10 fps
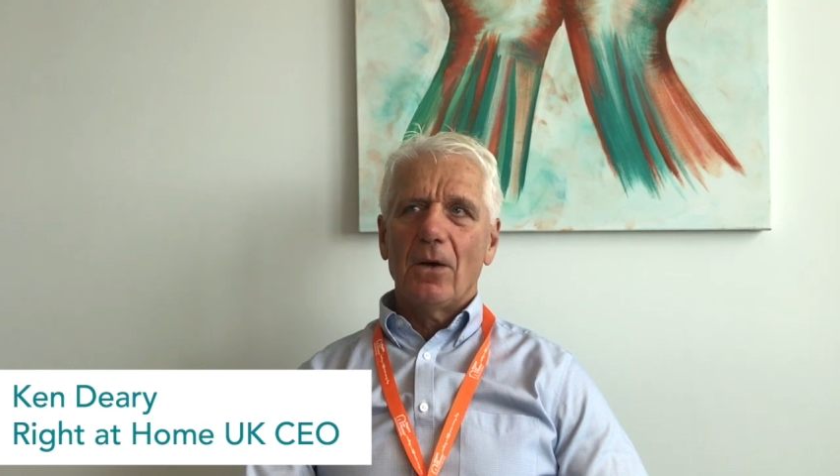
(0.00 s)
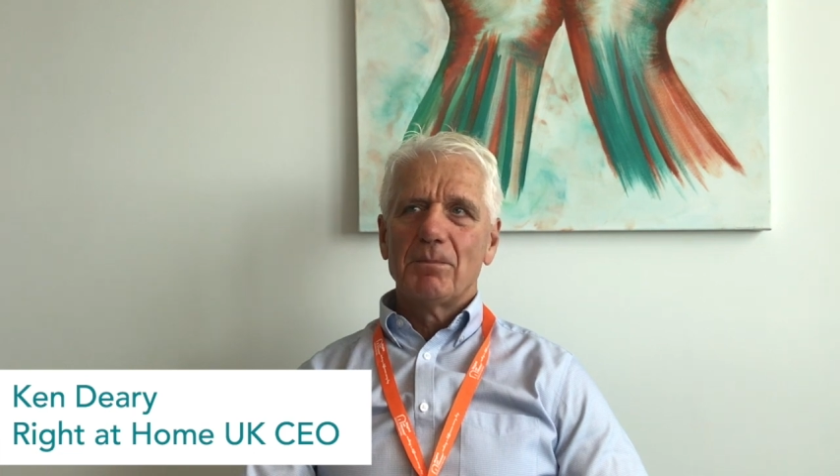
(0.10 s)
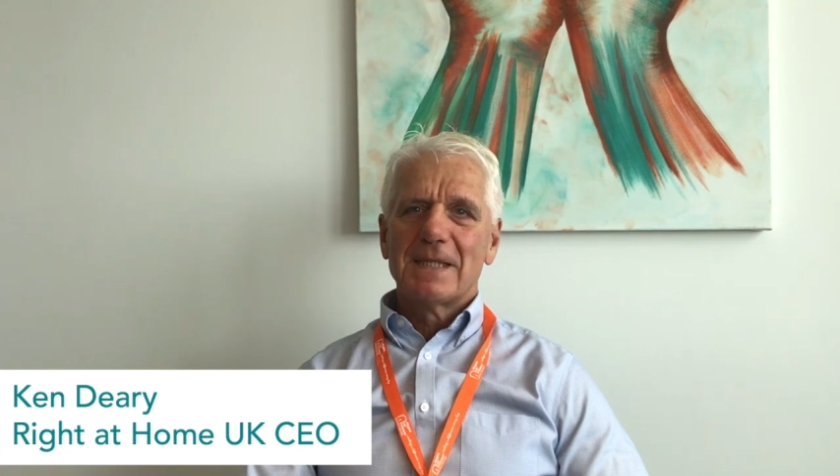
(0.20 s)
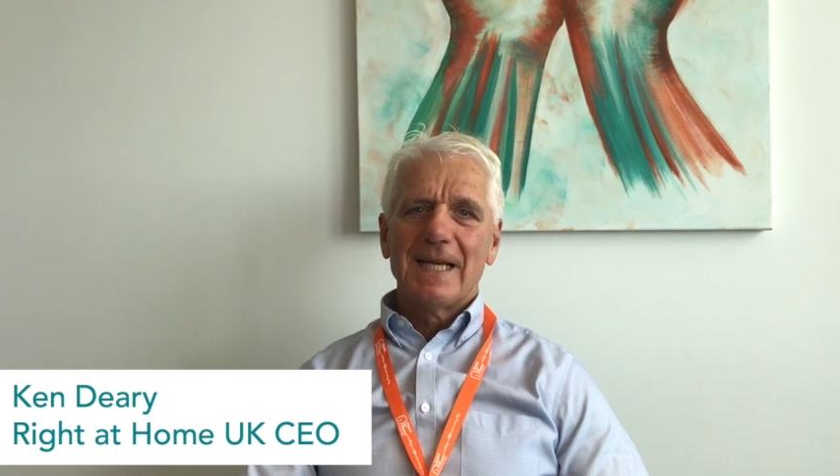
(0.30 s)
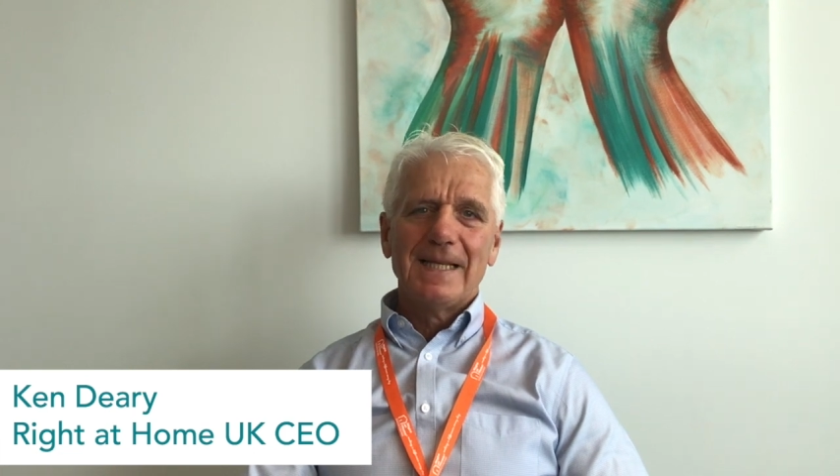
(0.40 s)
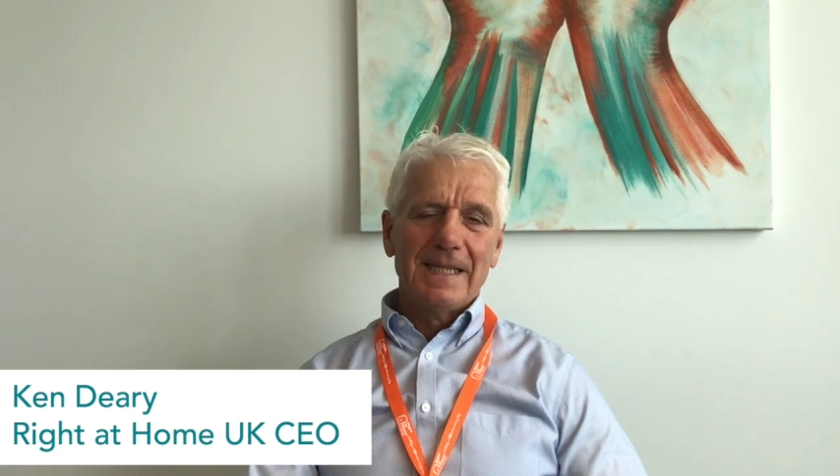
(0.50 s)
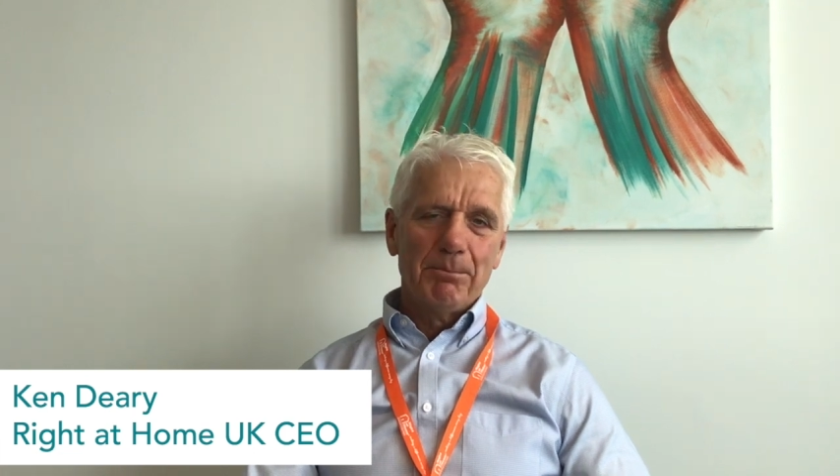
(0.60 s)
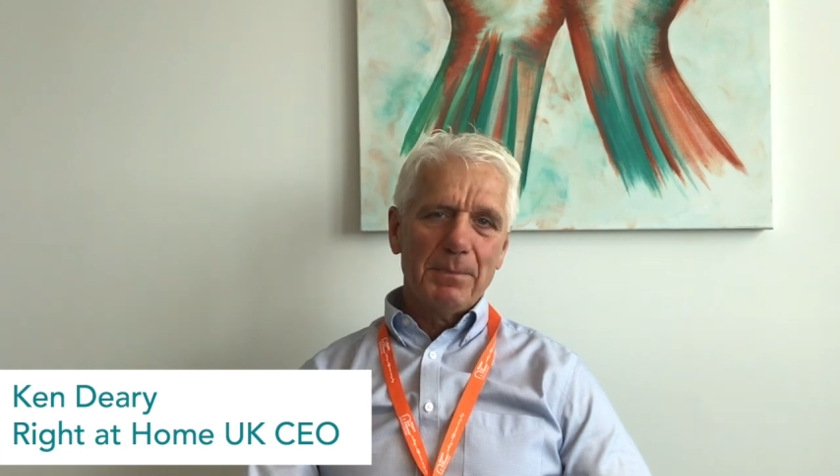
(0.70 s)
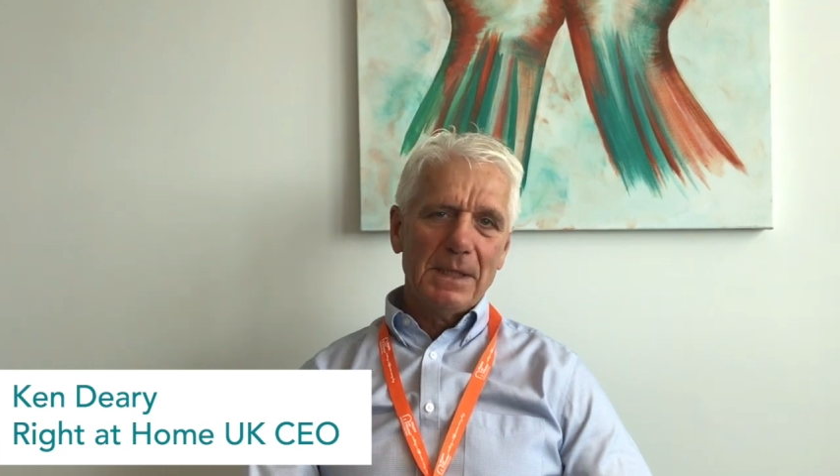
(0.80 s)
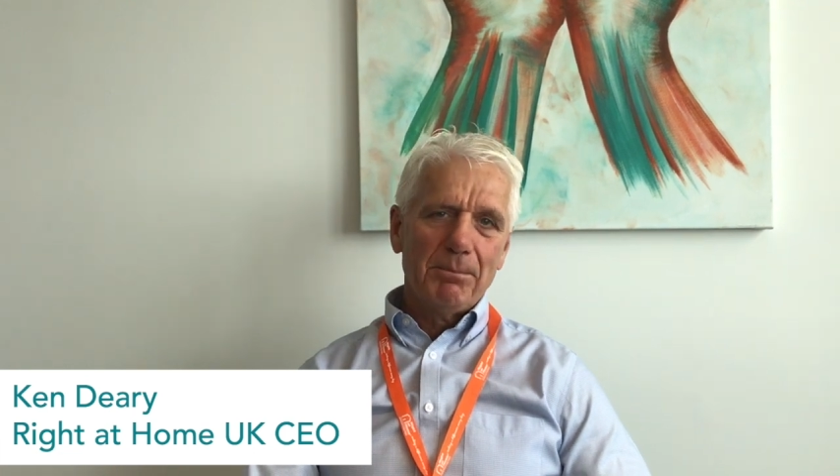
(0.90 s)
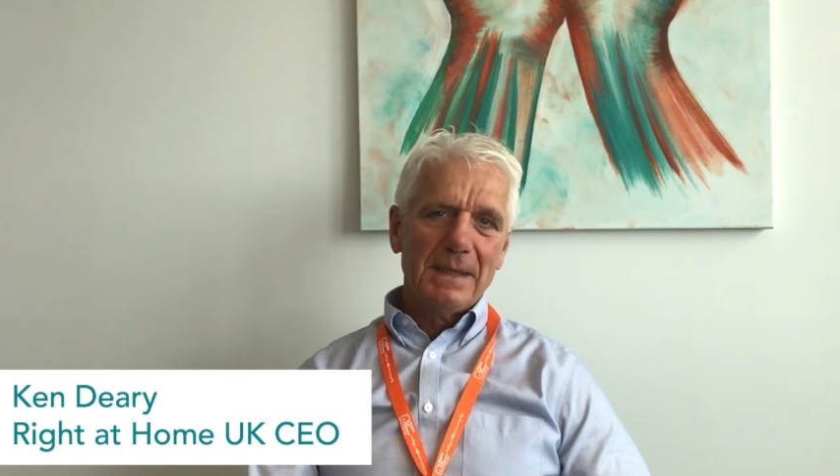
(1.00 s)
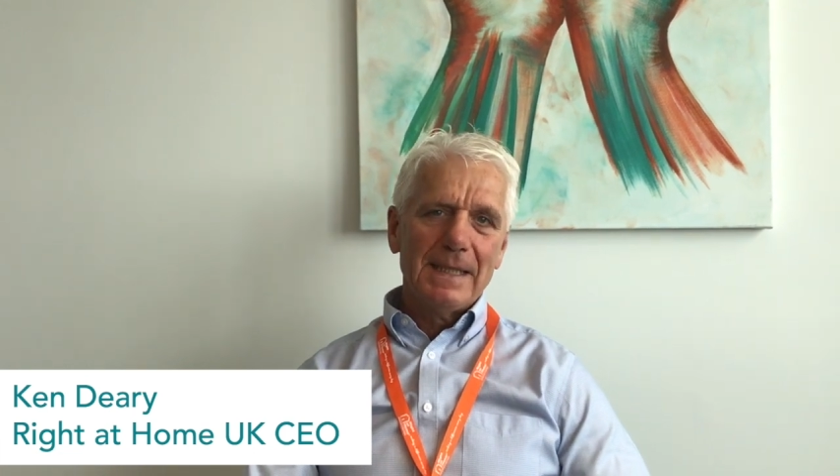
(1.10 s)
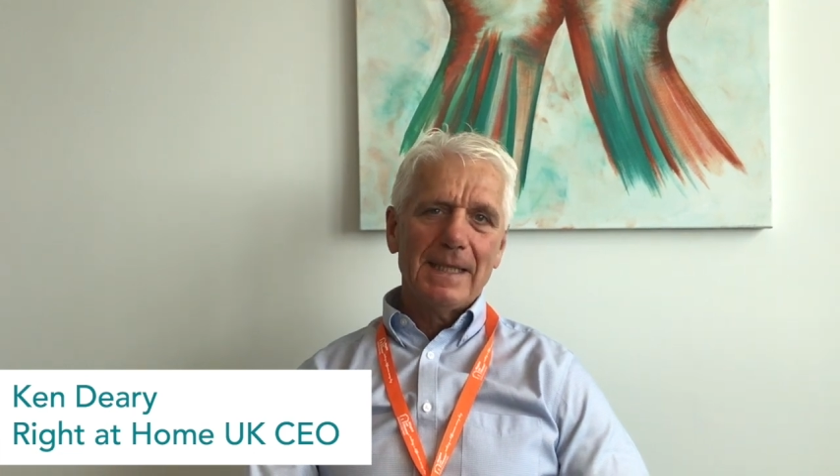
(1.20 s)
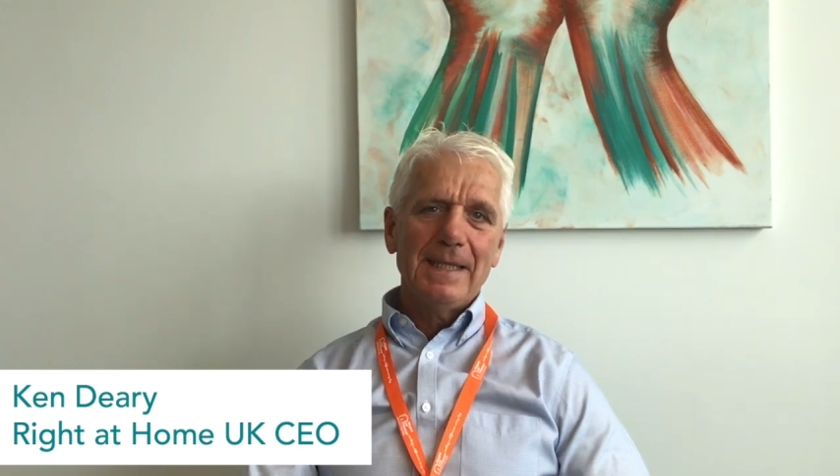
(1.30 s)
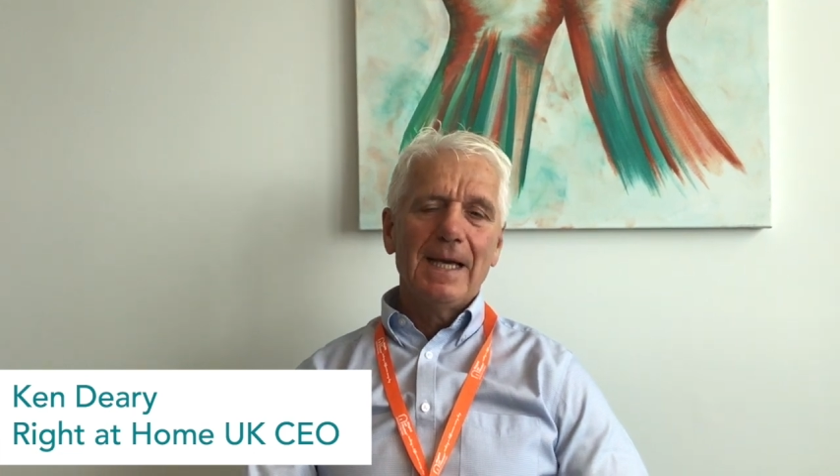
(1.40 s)
obtaining
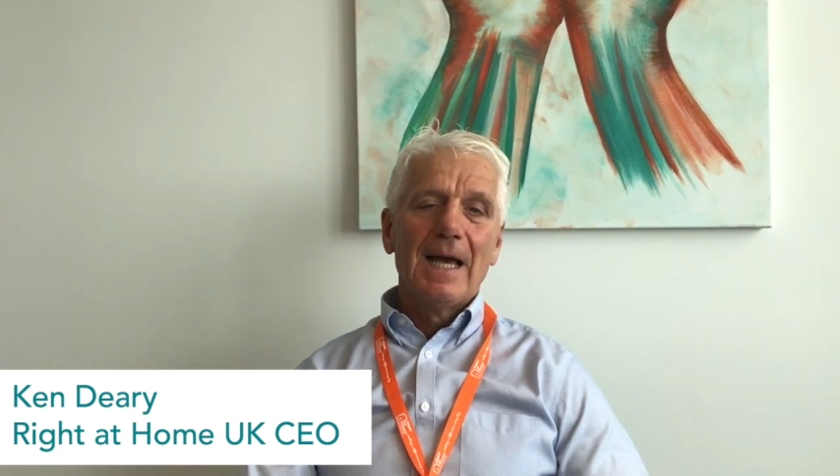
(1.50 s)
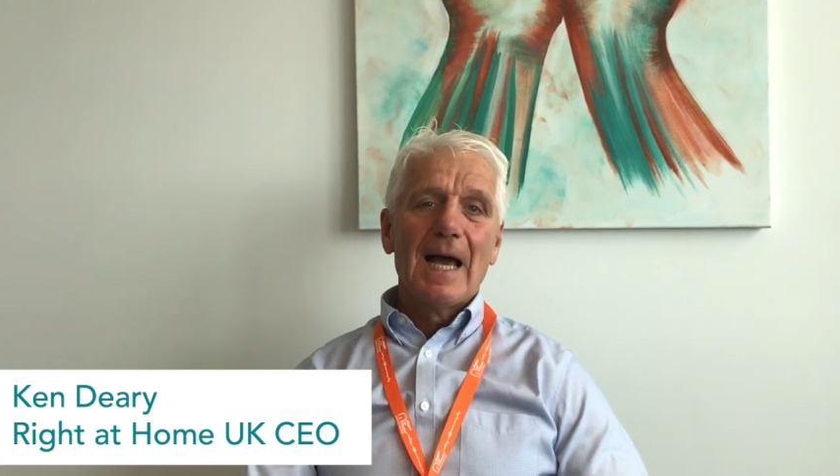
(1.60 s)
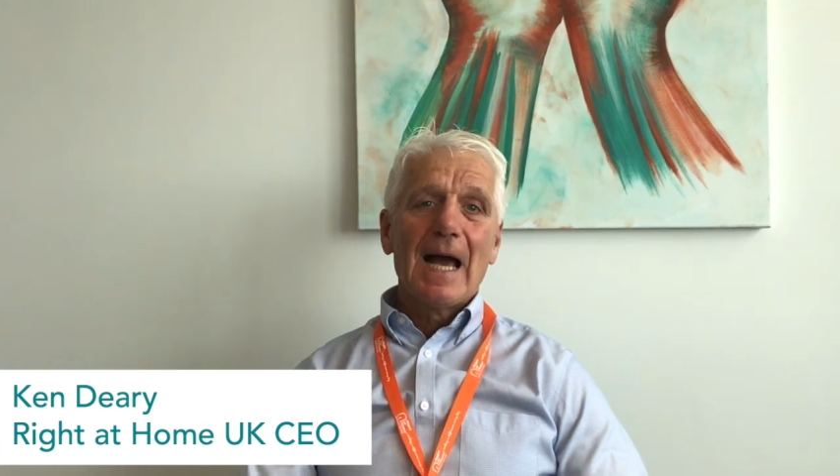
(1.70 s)
PPE